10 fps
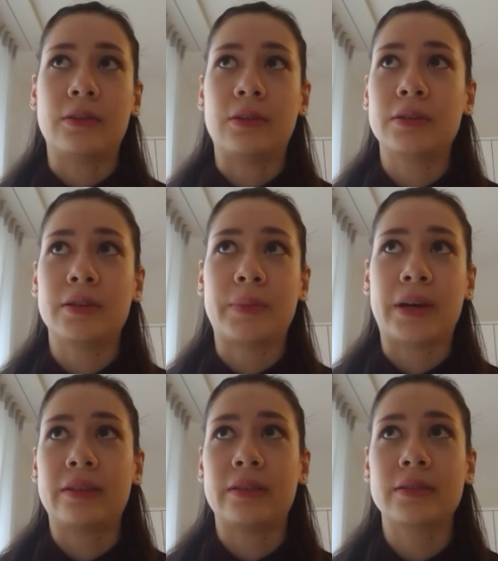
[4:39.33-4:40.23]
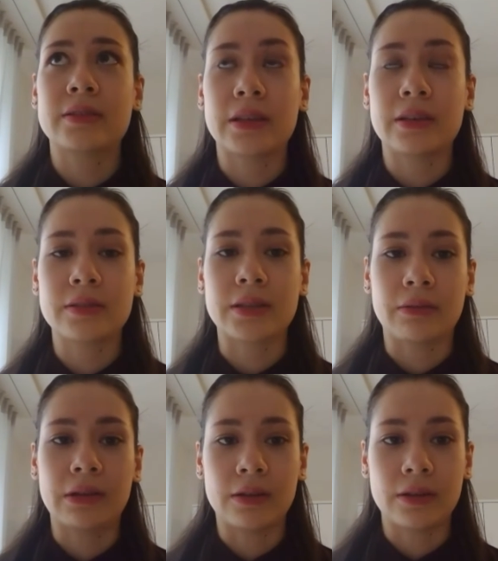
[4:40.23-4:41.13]
all the Python skills
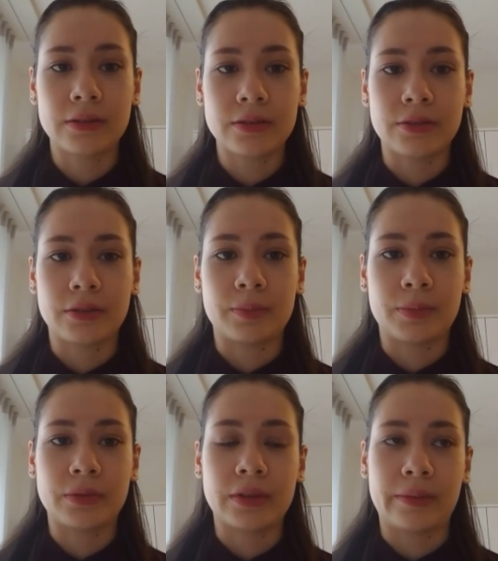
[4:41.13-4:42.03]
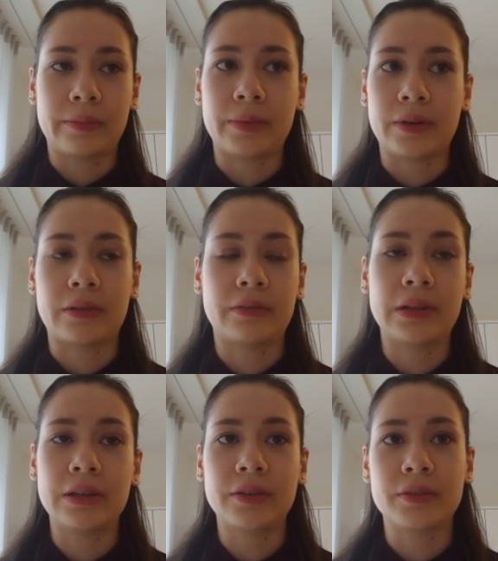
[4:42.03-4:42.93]
that we learned during the bootcamp are
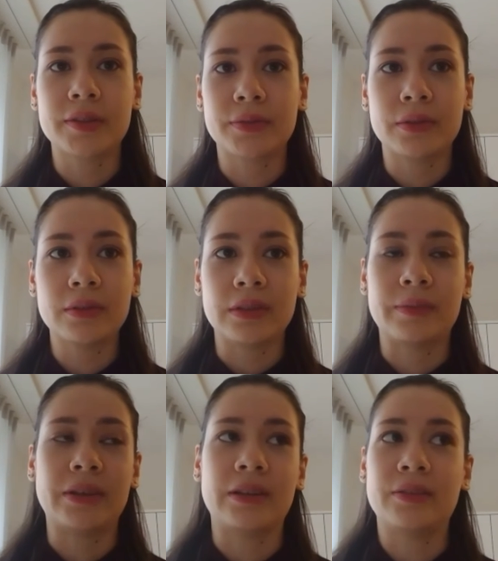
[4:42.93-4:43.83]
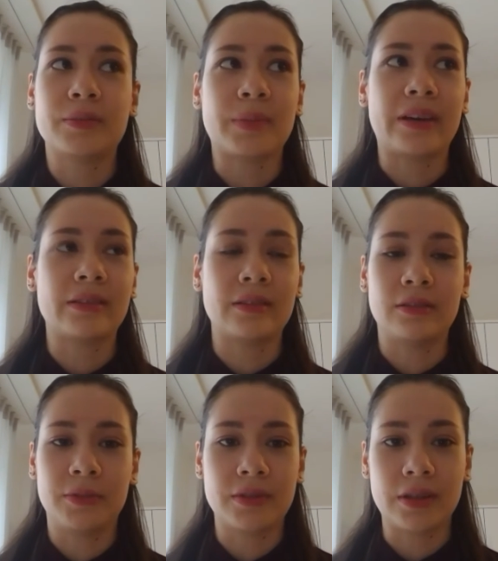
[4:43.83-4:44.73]
really useful. I mean, I use Python
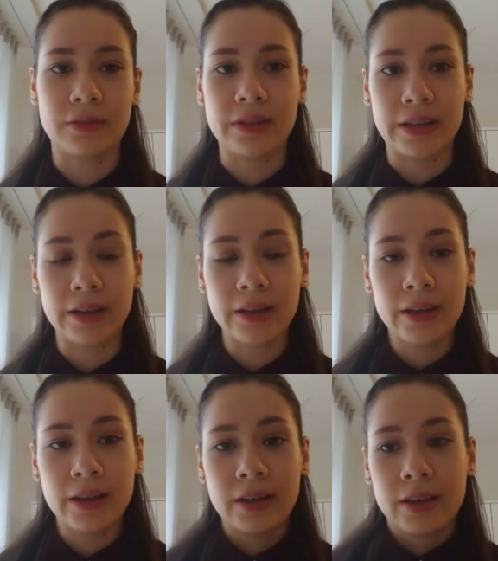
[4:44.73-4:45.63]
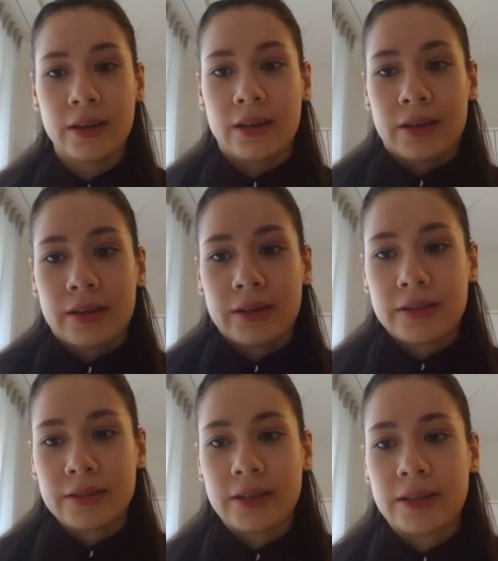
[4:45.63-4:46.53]
almost every day.
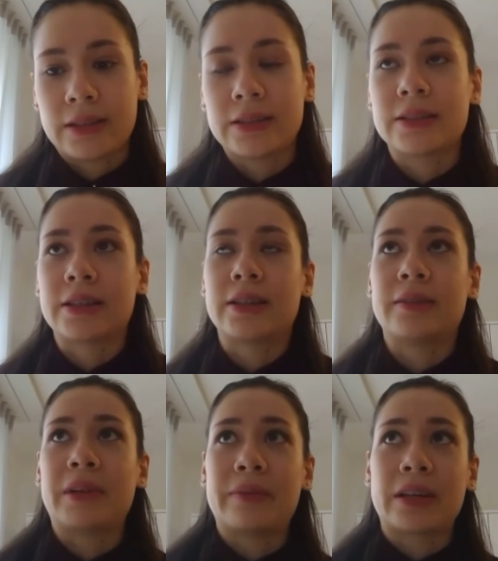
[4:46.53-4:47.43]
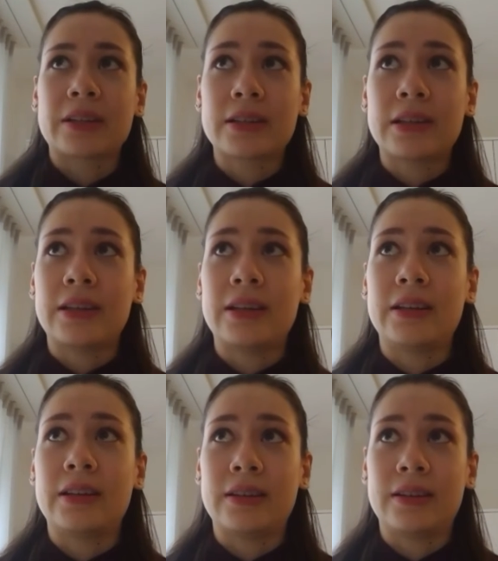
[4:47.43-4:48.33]
And I'm
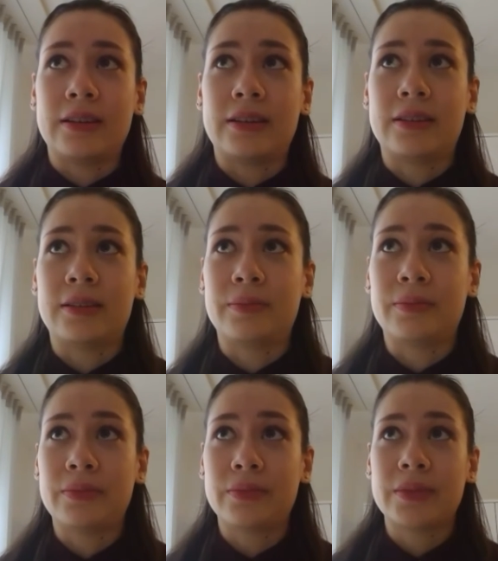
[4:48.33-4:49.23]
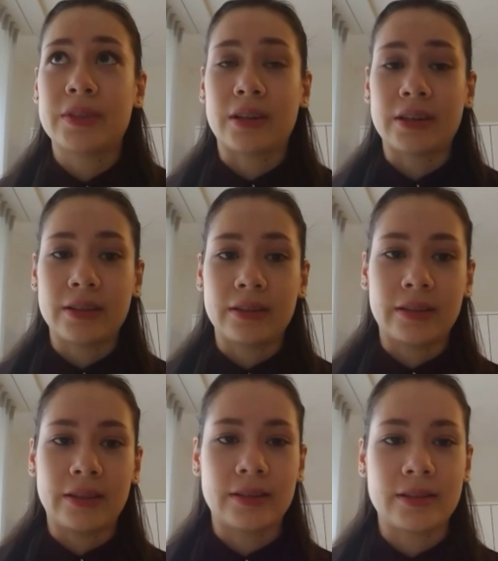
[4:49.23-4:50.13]
actually starting a
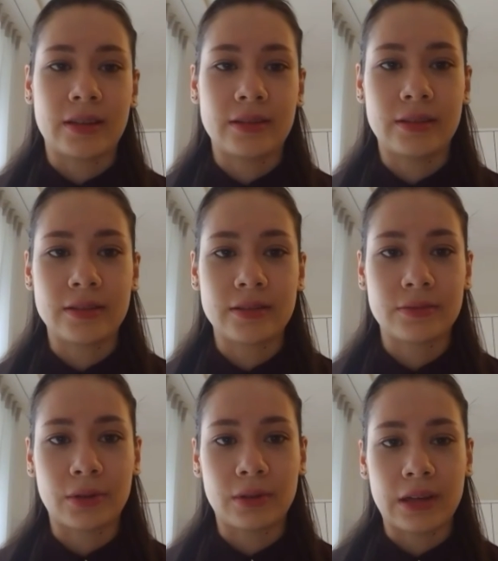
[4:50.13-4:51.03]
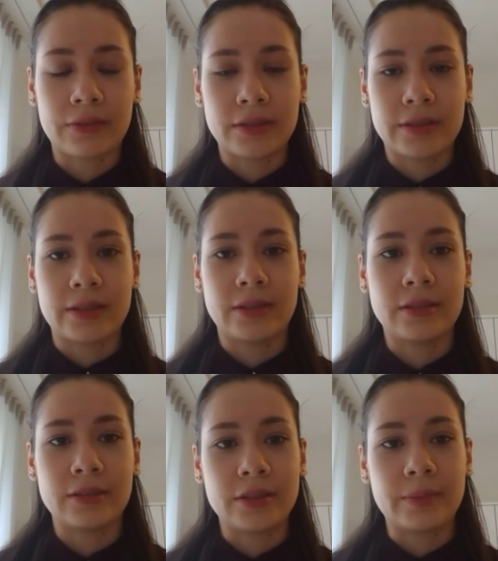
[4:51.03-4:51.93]
data scientist role after this
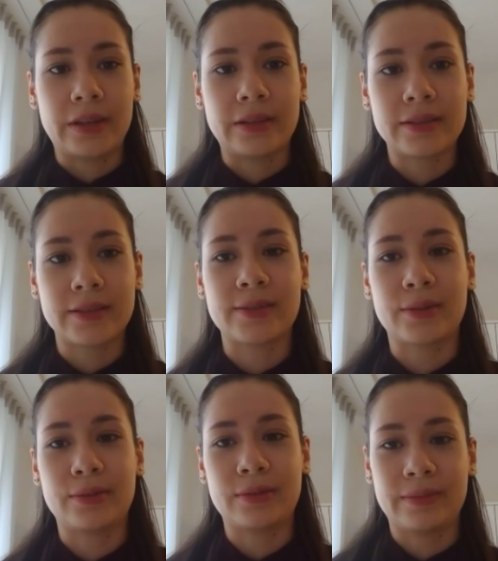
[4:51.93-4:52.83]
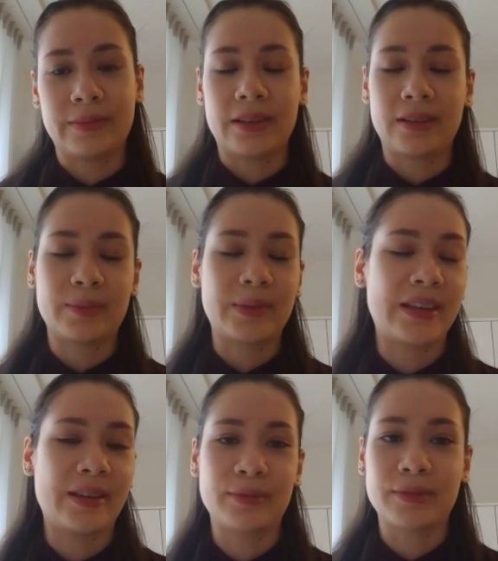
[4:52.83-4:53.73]
internship ends, so I'll
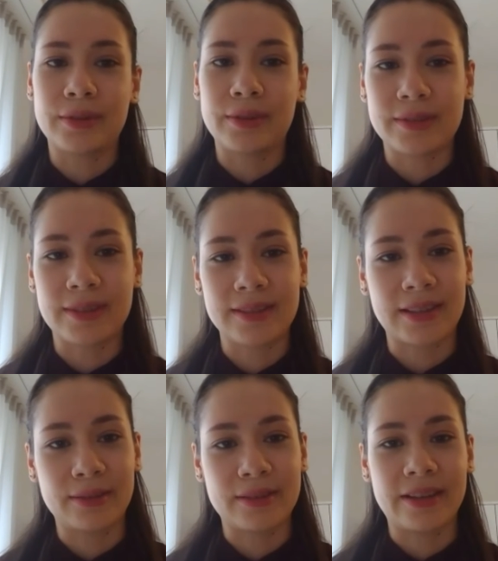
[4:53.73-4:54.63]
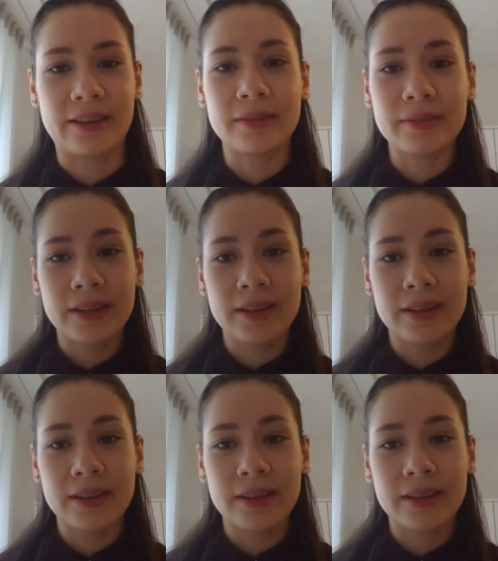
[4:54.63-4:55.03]
be able to use the skills there.